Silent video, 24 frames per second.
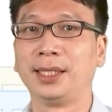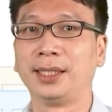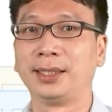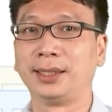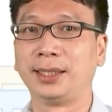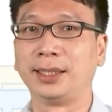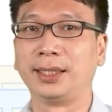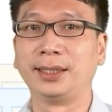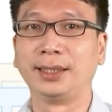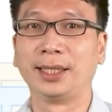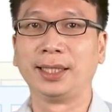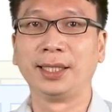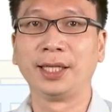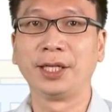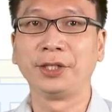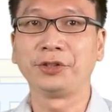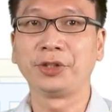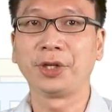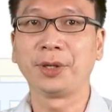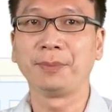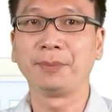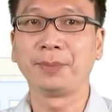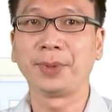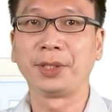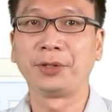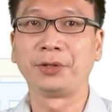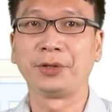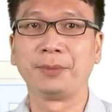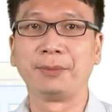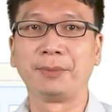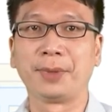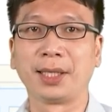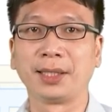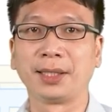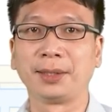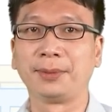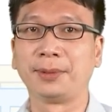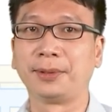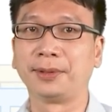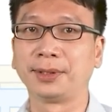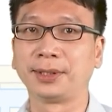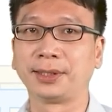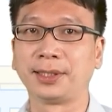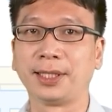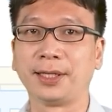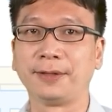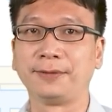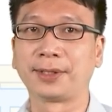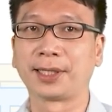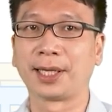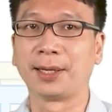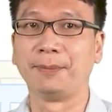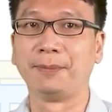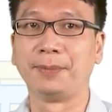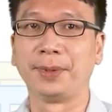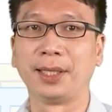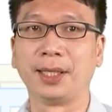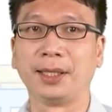synchronization between multiple slaves can be